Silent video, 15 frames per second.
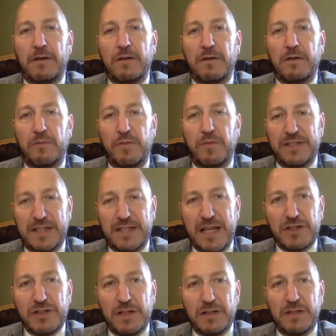
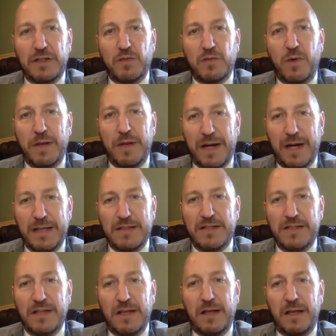presentations to 20
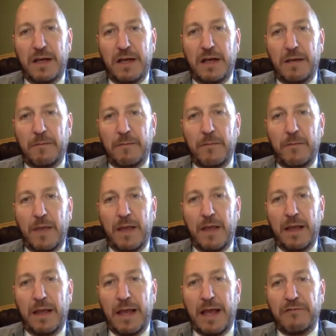minutes
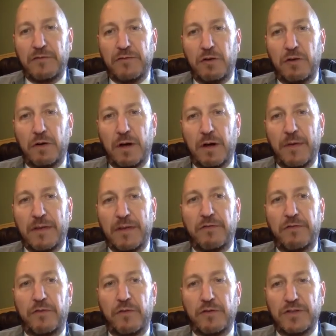after about the
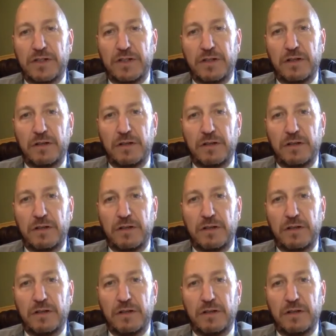first